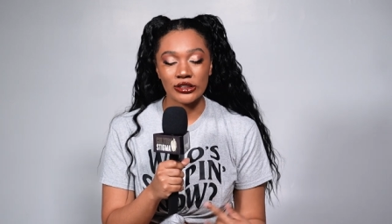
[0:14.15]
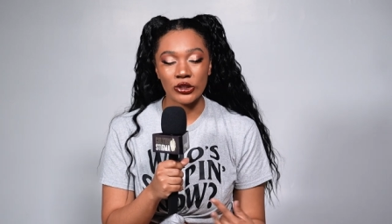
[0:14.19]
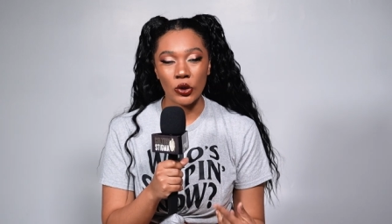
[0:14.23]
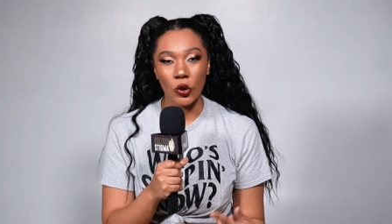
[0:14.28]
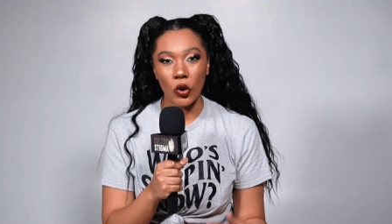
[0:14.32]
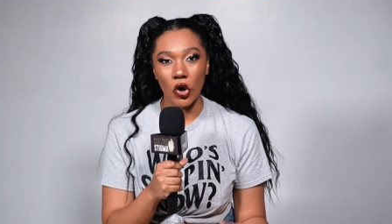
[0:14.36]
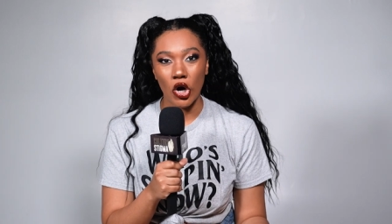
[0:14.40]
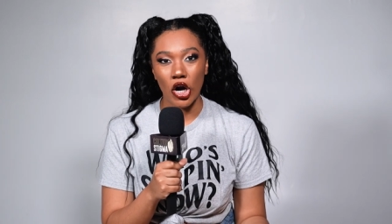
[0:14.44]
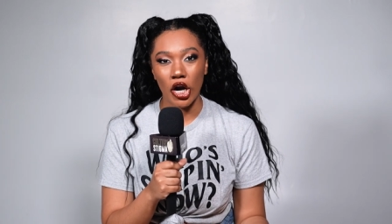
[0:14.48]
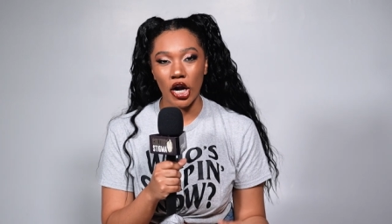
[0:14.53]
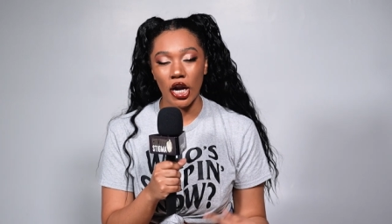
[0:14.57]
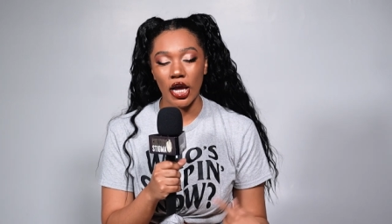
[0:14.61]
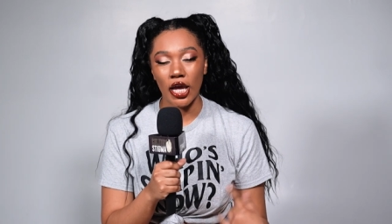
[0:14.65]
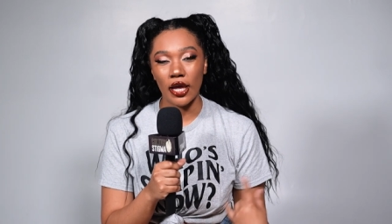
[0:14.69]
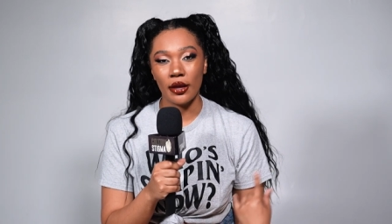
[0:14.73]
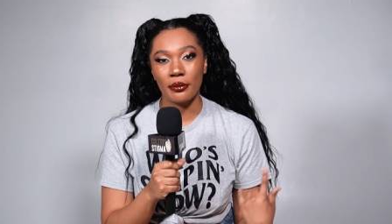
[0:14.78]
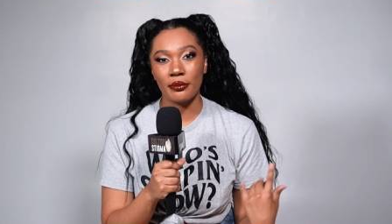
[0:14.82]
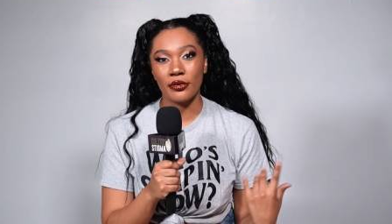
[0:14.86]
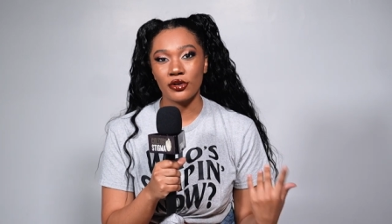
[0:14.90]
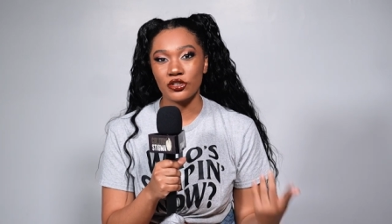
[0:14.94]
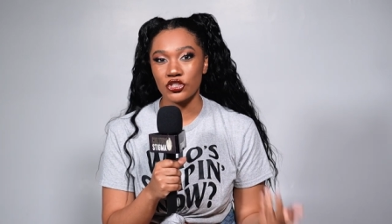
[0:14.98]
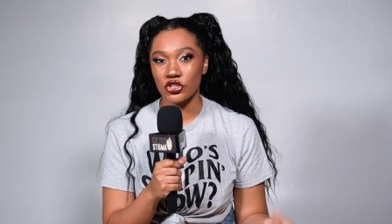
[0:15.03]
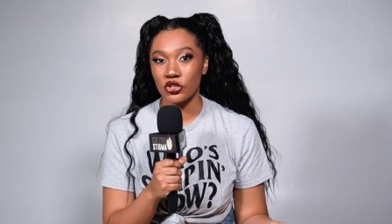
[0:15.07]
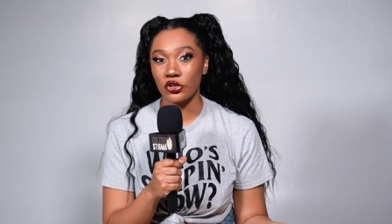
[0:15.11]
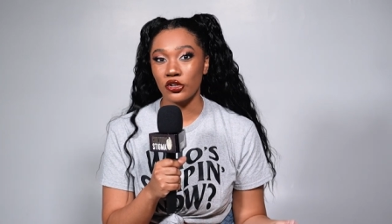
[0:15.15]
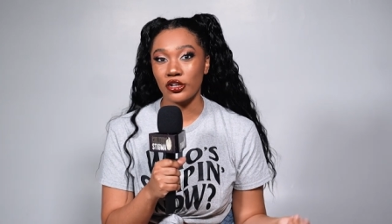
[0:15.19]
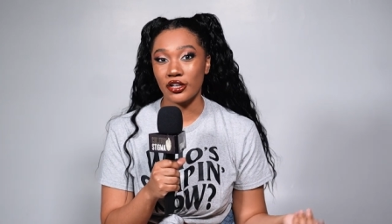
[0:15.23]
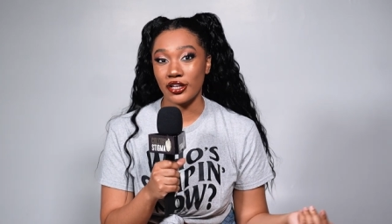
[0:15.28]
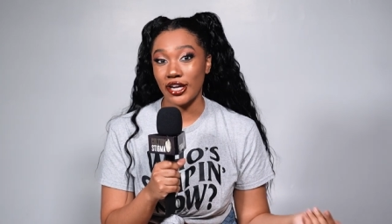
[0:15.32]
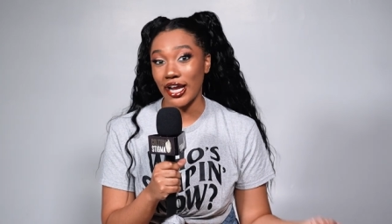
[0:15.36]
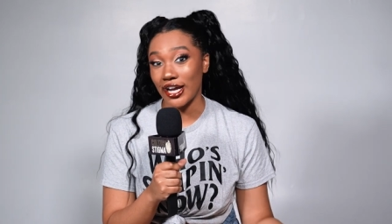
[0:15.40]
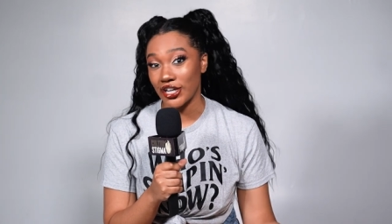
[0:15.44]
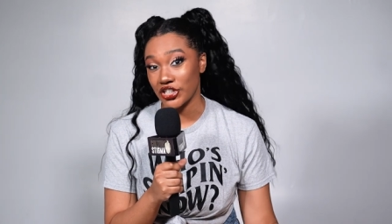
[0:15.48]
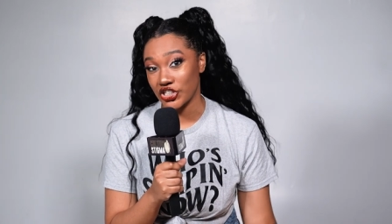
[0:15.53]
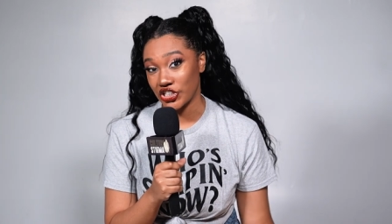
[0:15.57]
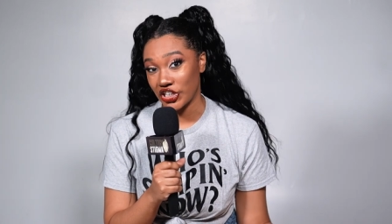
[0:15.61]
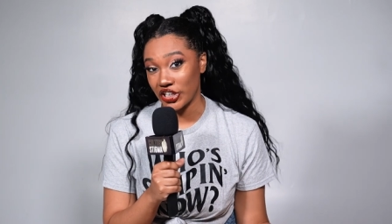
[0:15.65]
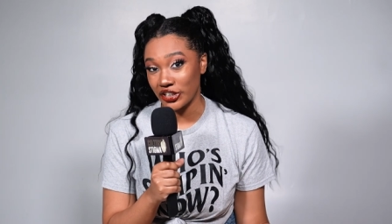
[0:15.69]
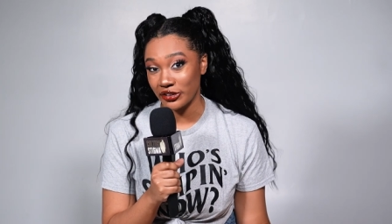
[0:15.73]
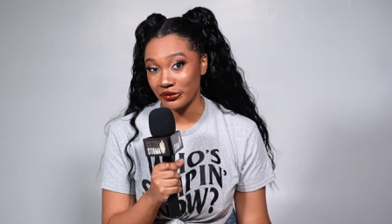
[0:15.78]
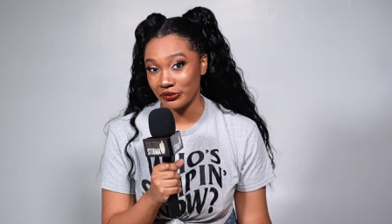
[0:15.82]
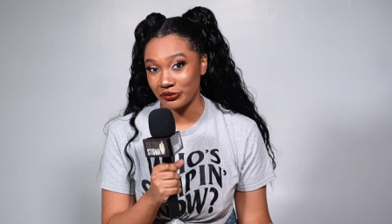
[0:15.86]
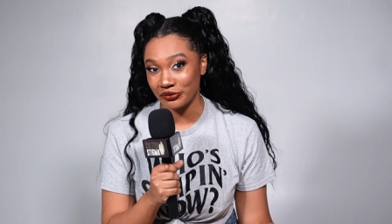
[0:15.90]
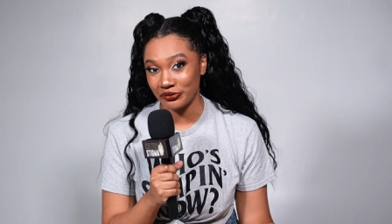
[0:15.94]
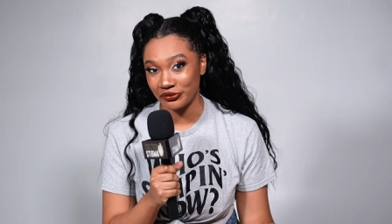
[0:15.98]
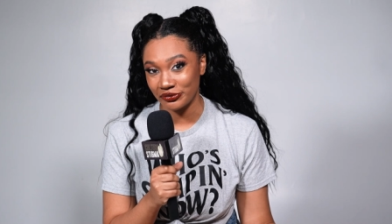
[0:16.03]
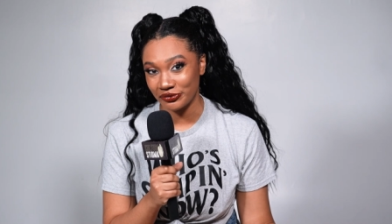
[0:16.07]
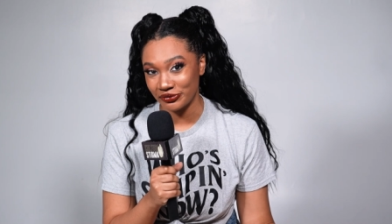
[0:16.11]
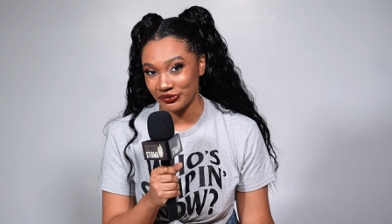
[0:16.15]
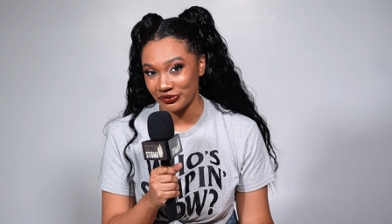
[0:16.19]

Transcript: or emotional connection.